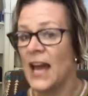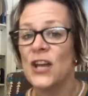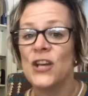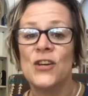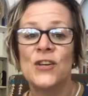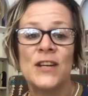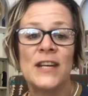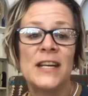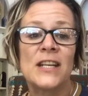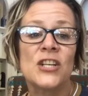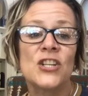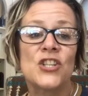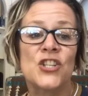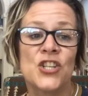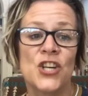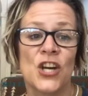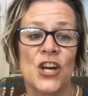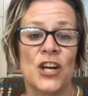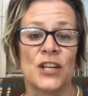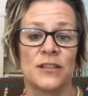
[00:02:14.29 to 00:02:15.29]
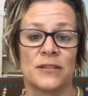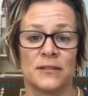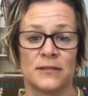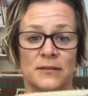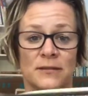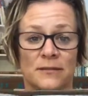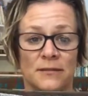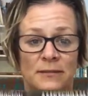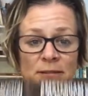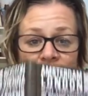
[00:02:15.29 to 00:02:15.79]
You need a
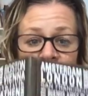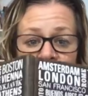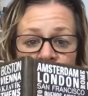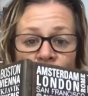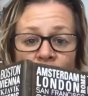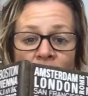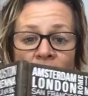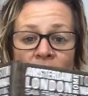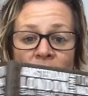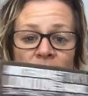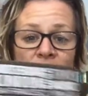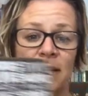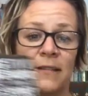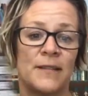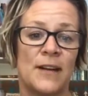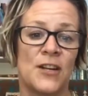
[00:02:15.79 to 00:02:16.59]
journal as well.